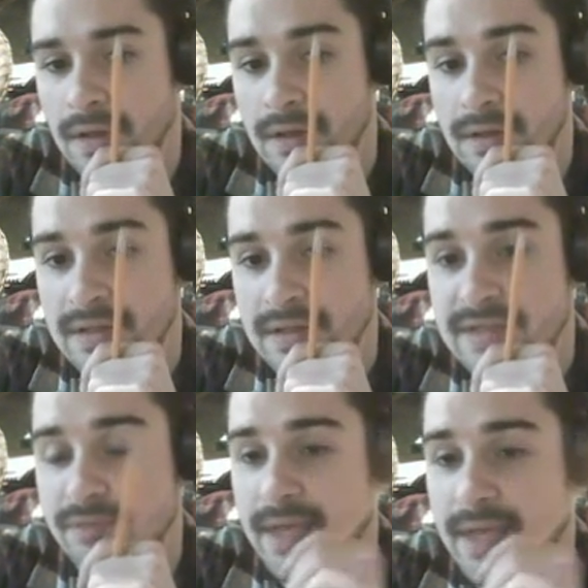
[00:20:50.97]
He's even
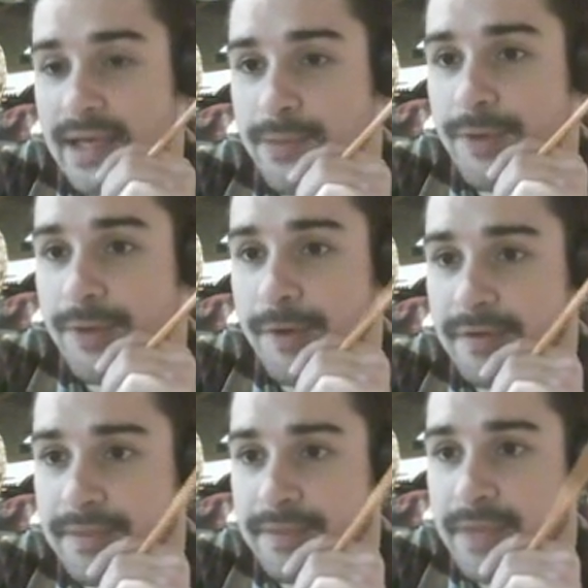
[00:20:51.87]
banking up 2 larvae.
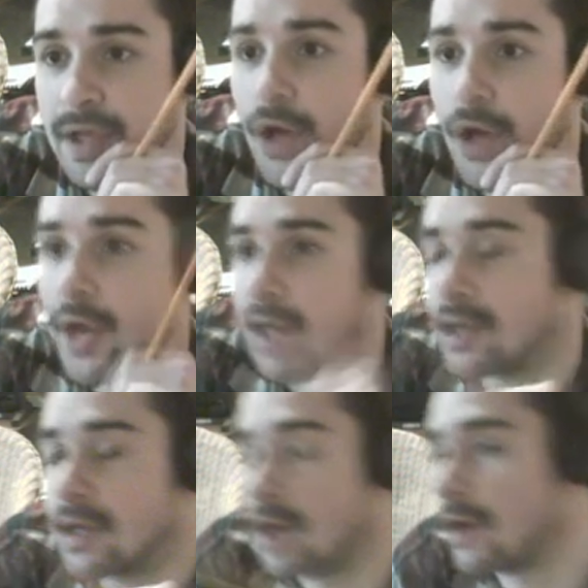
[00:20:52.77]
Okay,
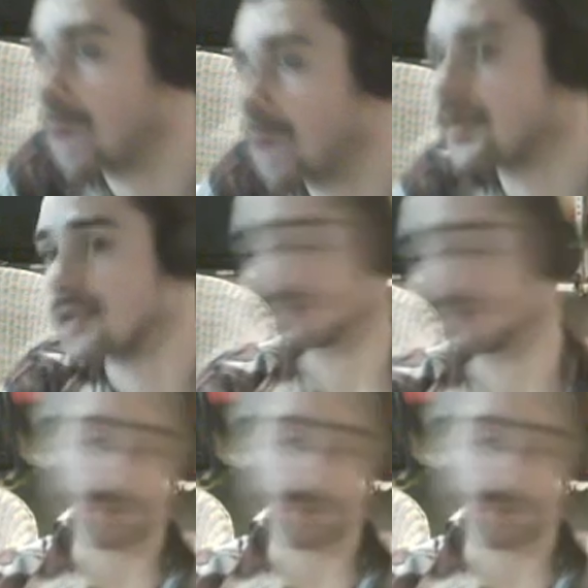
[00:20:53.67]
this is one